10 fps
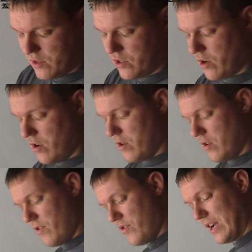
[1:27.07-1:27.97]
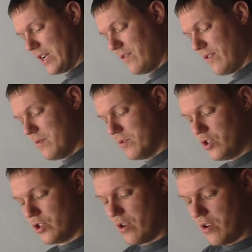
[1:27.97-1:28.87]
So, thank you very
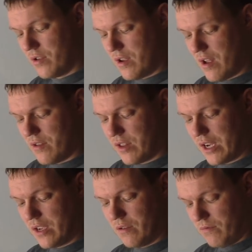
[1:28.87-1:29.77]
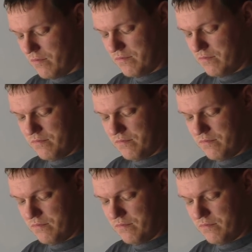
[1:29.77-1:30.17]
much, Sean, and thank you